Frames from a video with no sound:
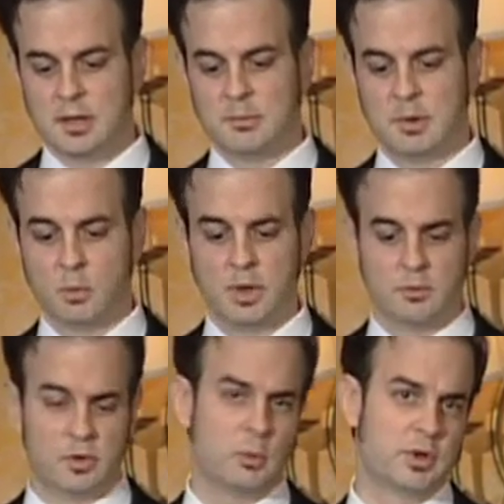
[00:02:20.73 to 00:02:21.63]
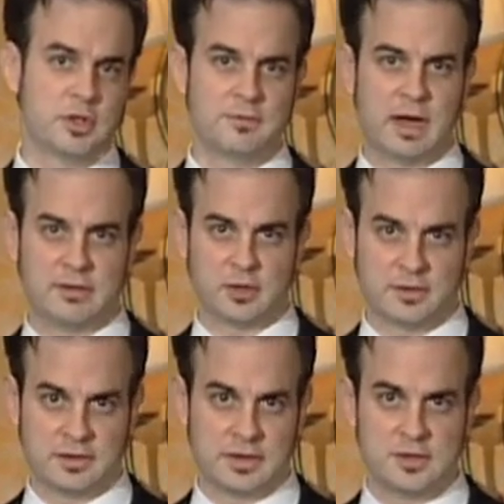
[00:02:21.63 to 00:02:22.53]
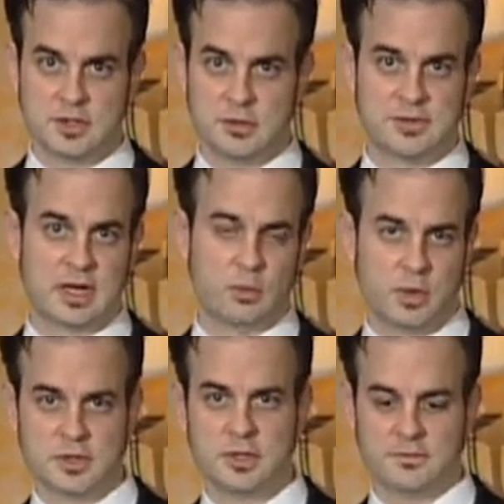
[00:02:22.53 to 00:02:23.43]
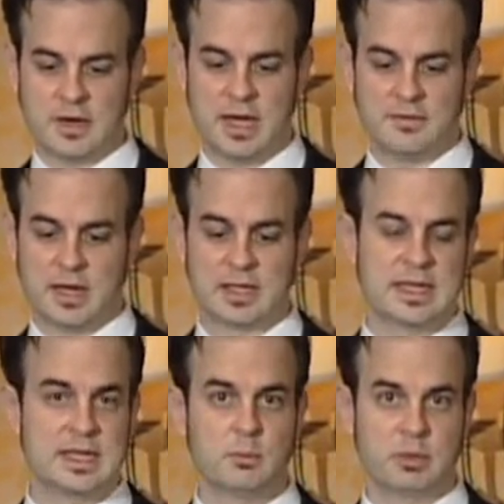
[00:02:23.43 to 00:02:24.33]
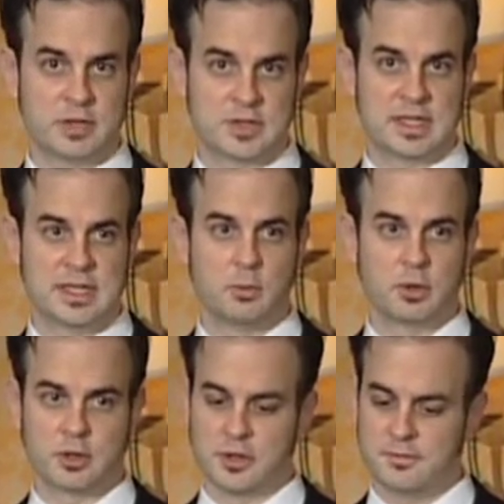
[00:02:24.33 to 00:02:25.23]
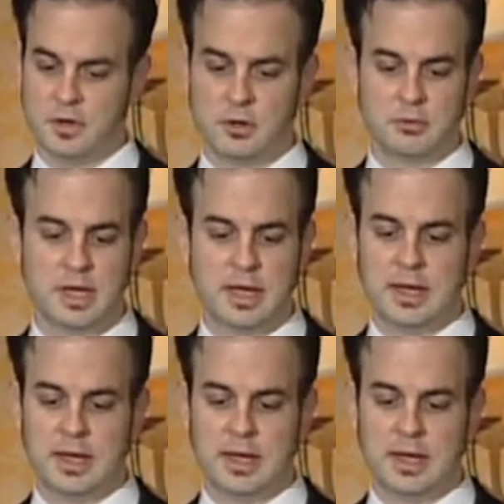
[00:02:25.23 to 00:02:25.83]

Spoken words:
But what the 125 service lets you do is dial 125 and a key plus a keyword on your phone,